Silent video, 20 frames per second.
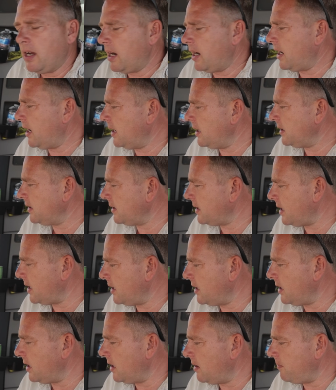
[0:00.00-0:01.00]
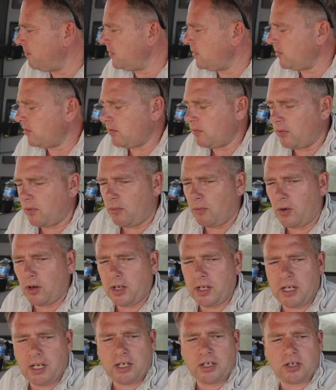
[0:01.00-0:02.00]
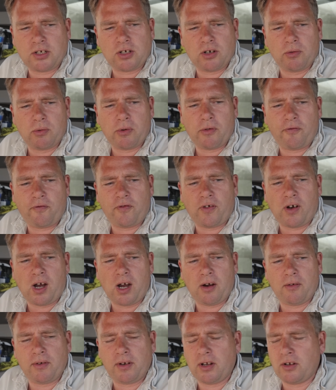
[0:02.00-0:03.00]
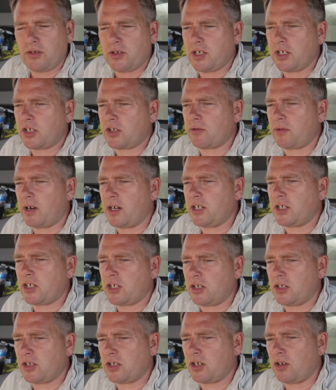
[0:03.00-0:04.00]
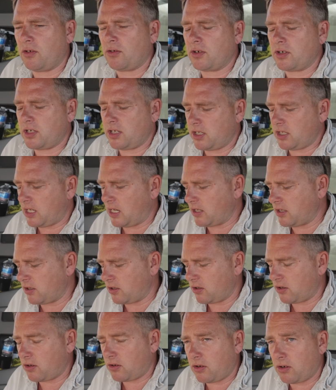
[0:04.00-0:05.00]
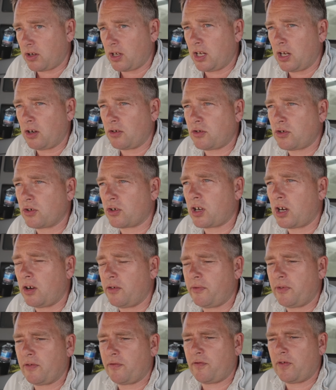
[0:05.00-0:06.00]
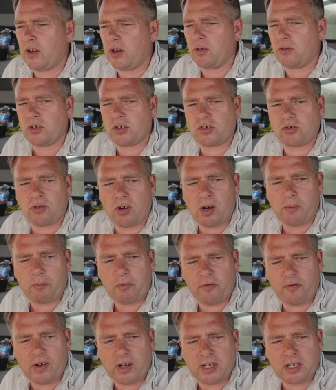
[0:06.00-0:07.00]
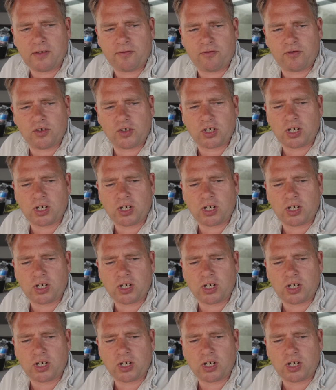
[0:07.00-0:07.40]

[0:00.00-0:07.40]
And then what you need to do with fire in those situations, as long as it hasn't, took over the field, is try and prevent it from